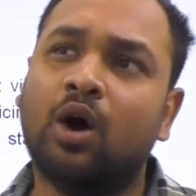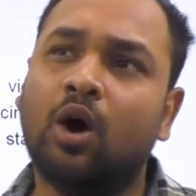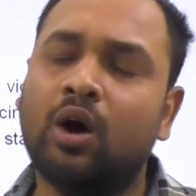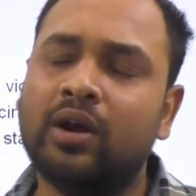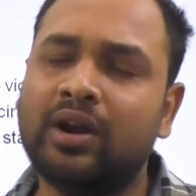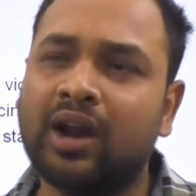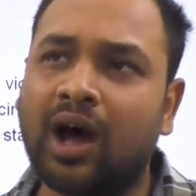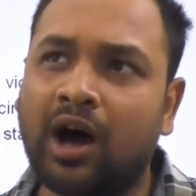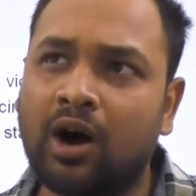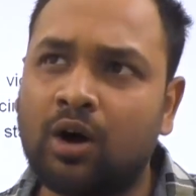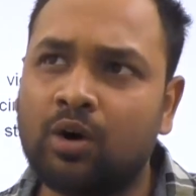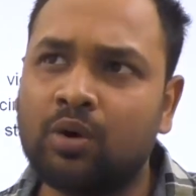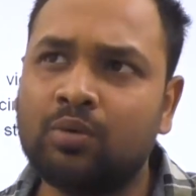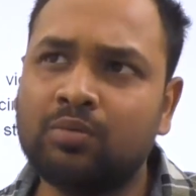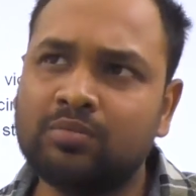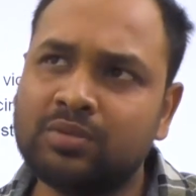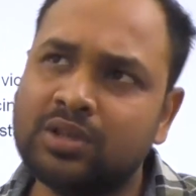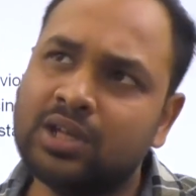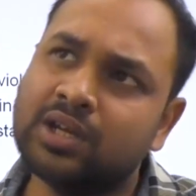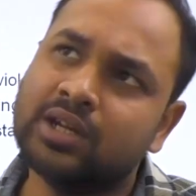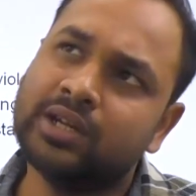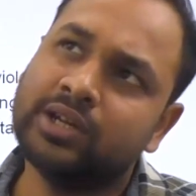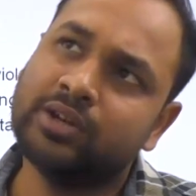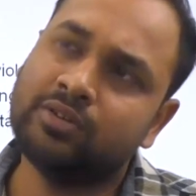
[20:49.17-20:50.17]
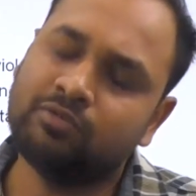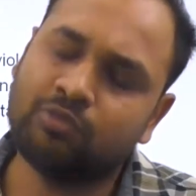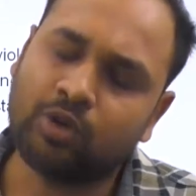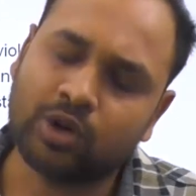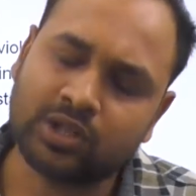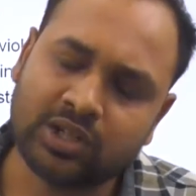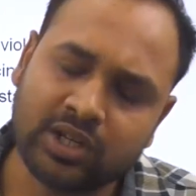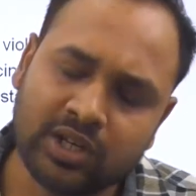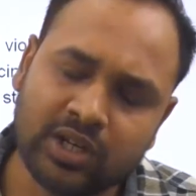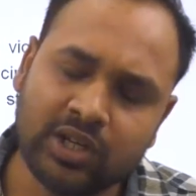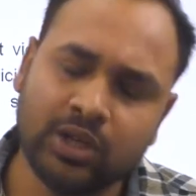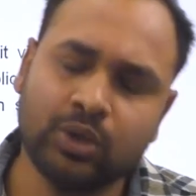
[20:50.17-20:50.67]
Now,
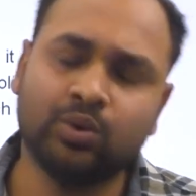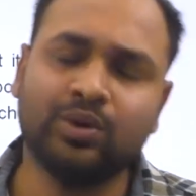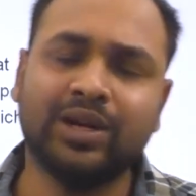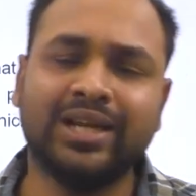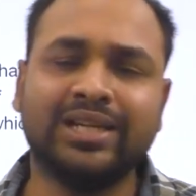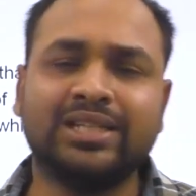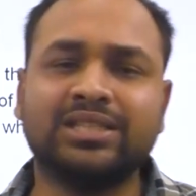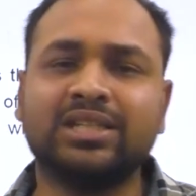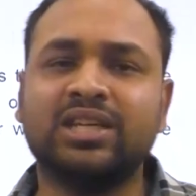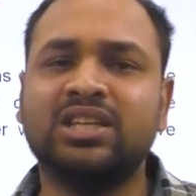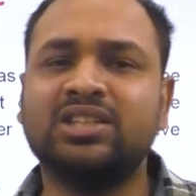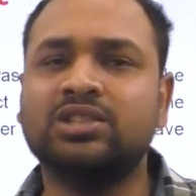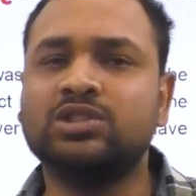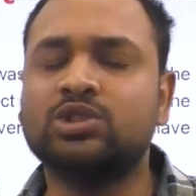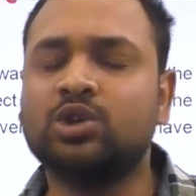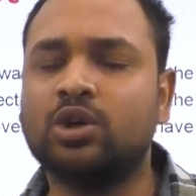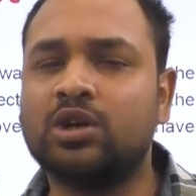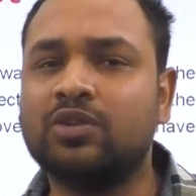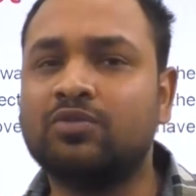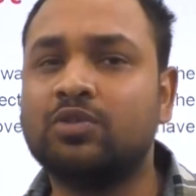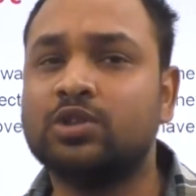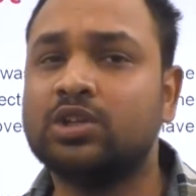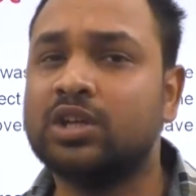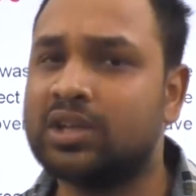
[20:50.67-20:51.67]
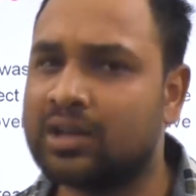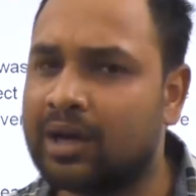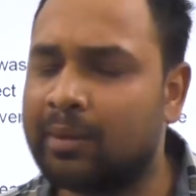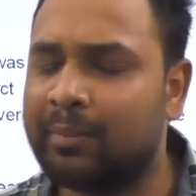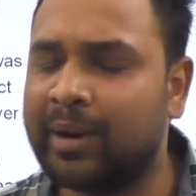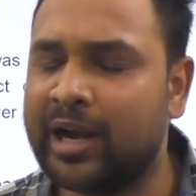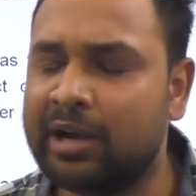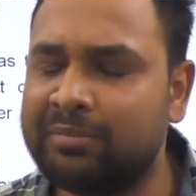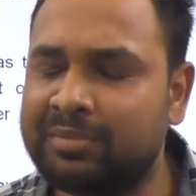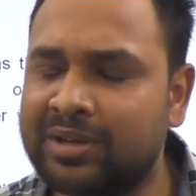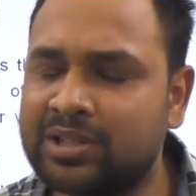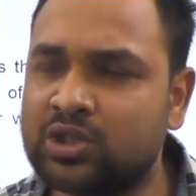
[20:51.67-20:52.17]
what the new legislation what the
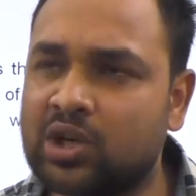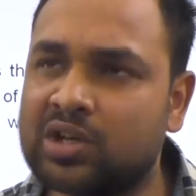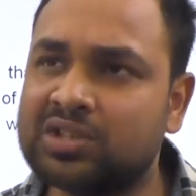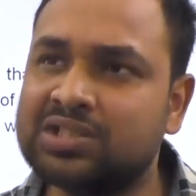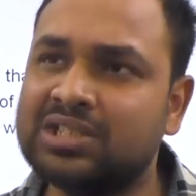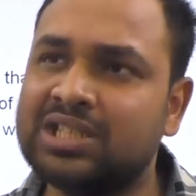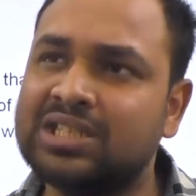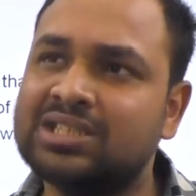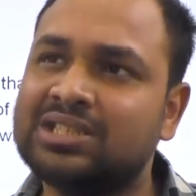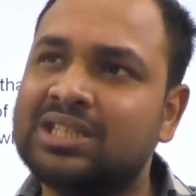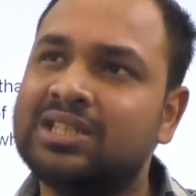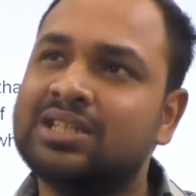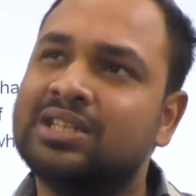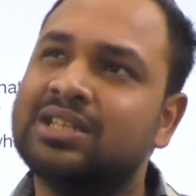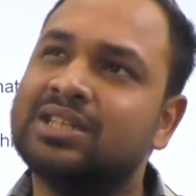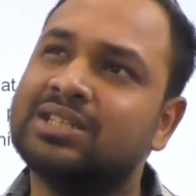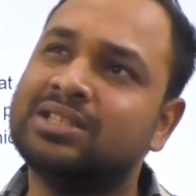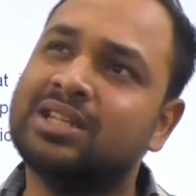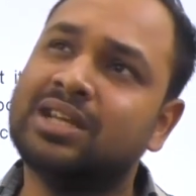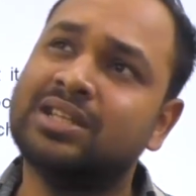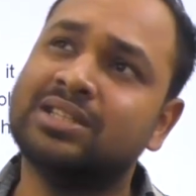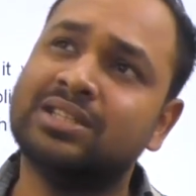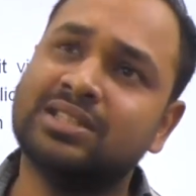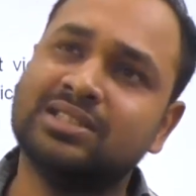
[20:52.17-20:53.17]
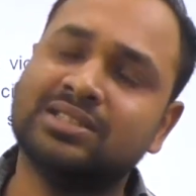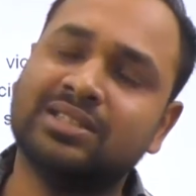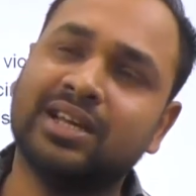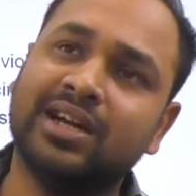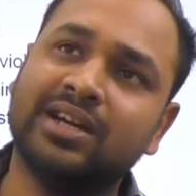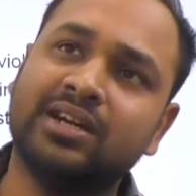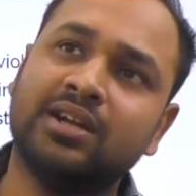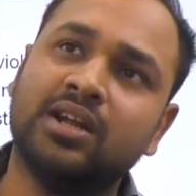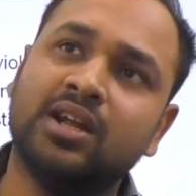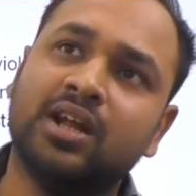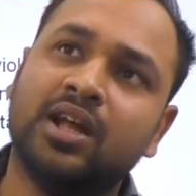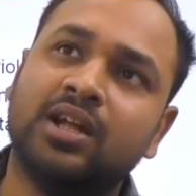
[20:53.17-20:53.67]
amendment sort of says is
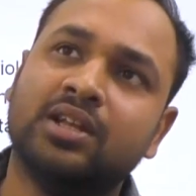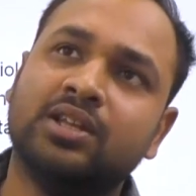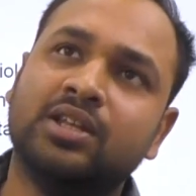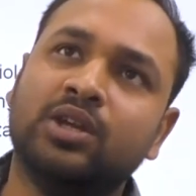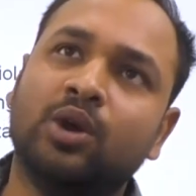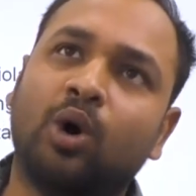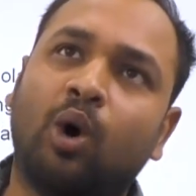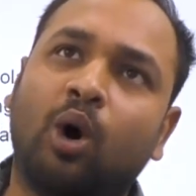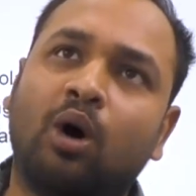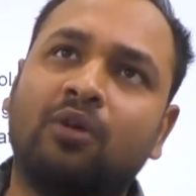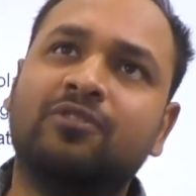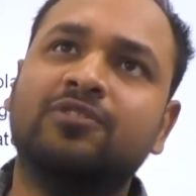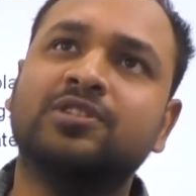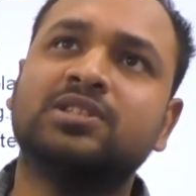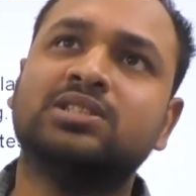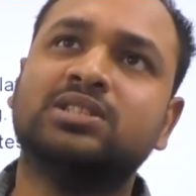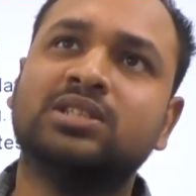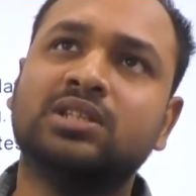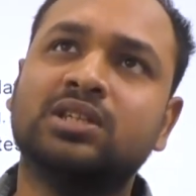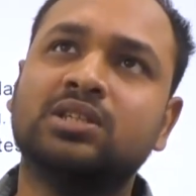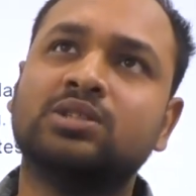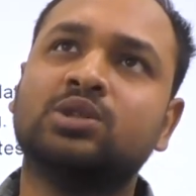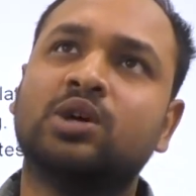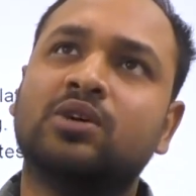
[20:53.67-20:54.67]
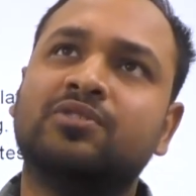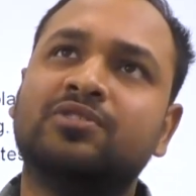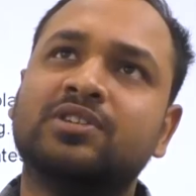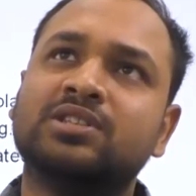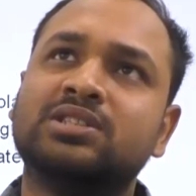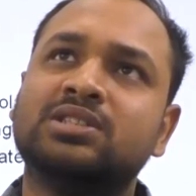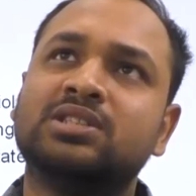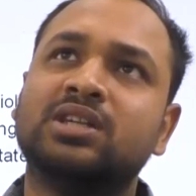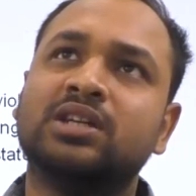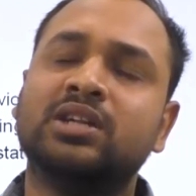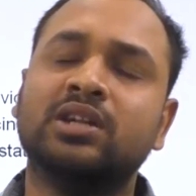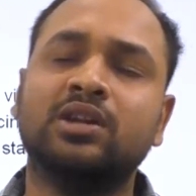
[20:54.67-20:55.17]
that the officers of a
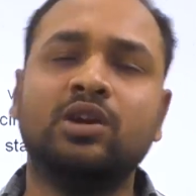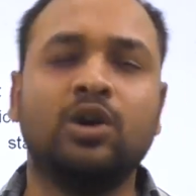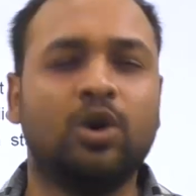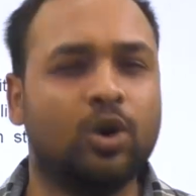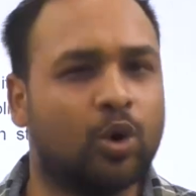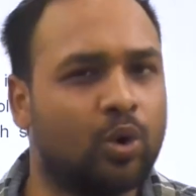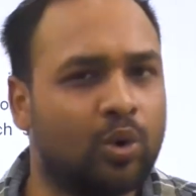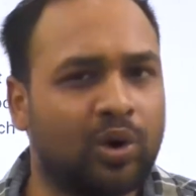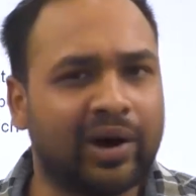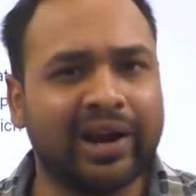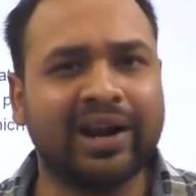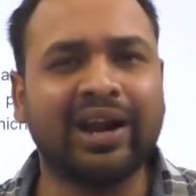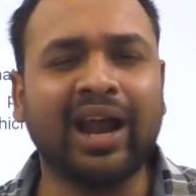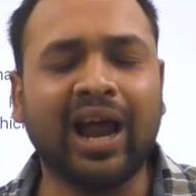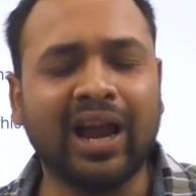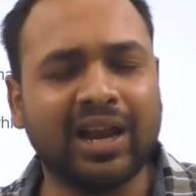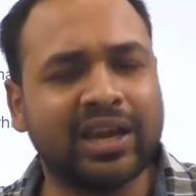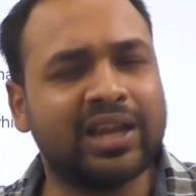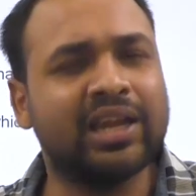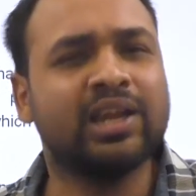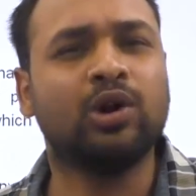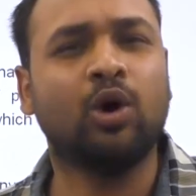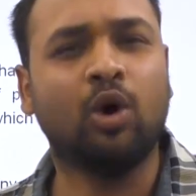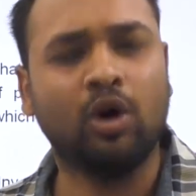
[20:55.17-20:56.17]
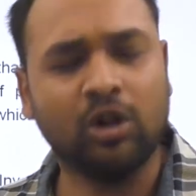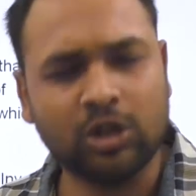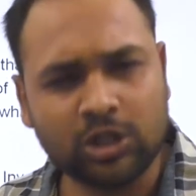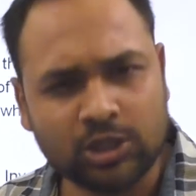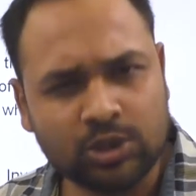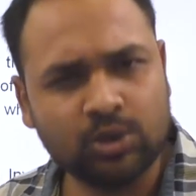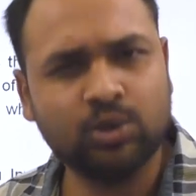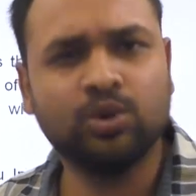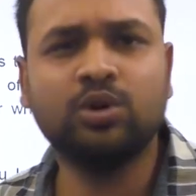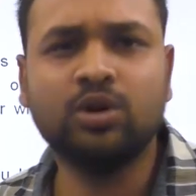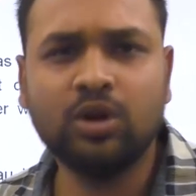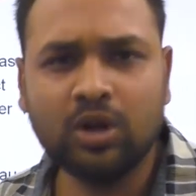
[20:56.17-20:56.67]
certain lower rank can
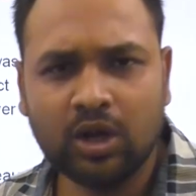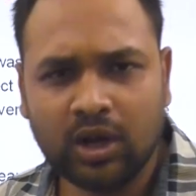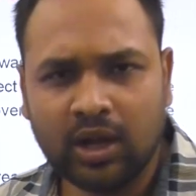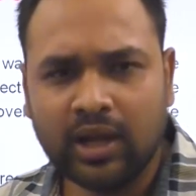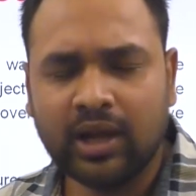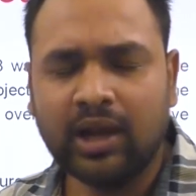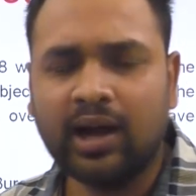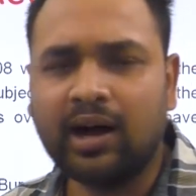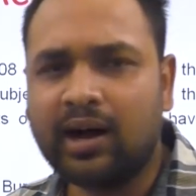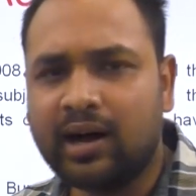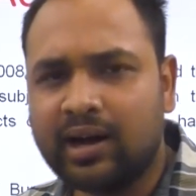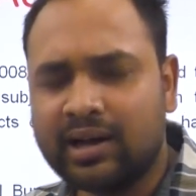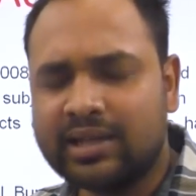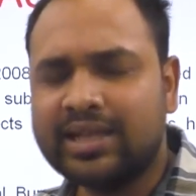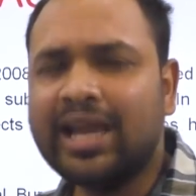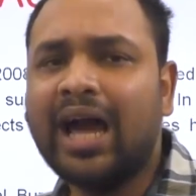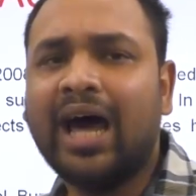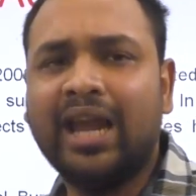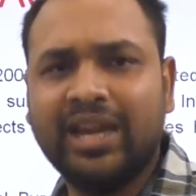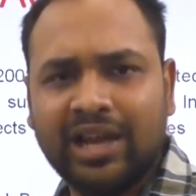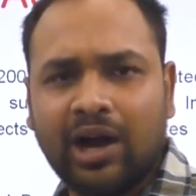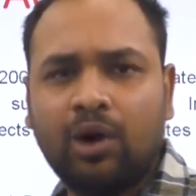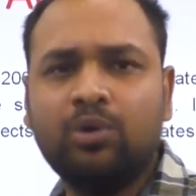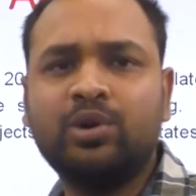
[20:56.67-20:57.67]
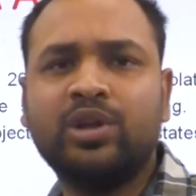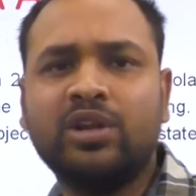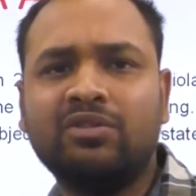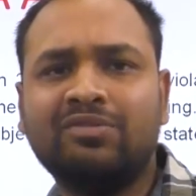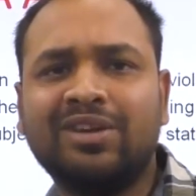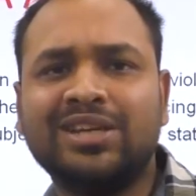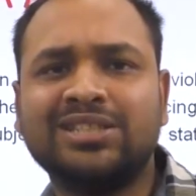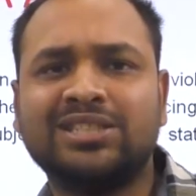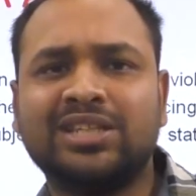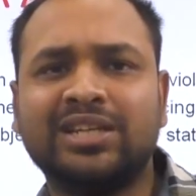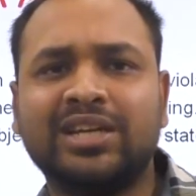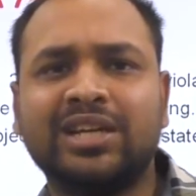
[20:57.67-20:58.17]
also carry out
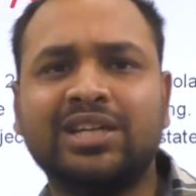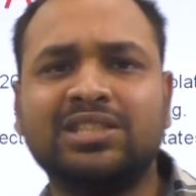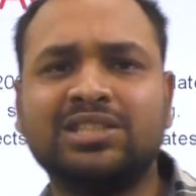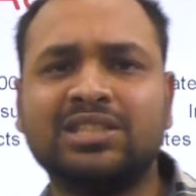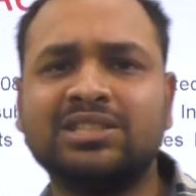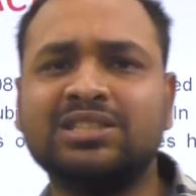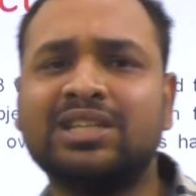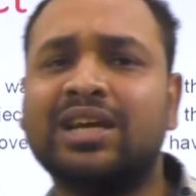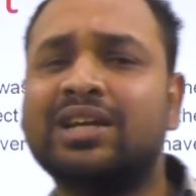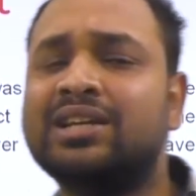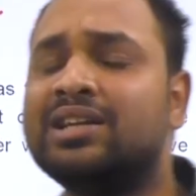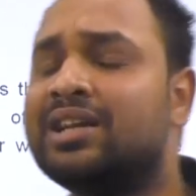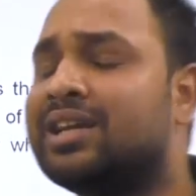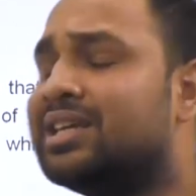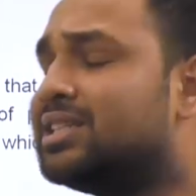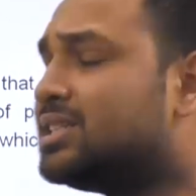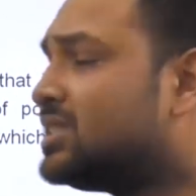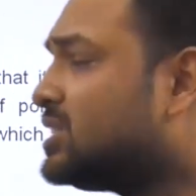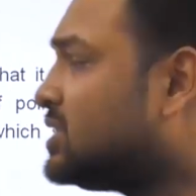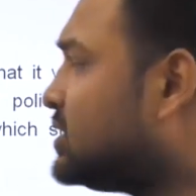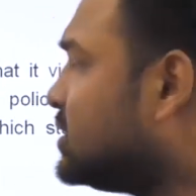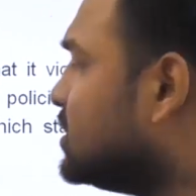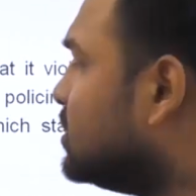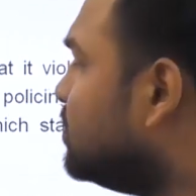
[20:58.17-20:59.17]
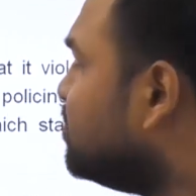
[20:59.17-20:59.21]
investigations, and its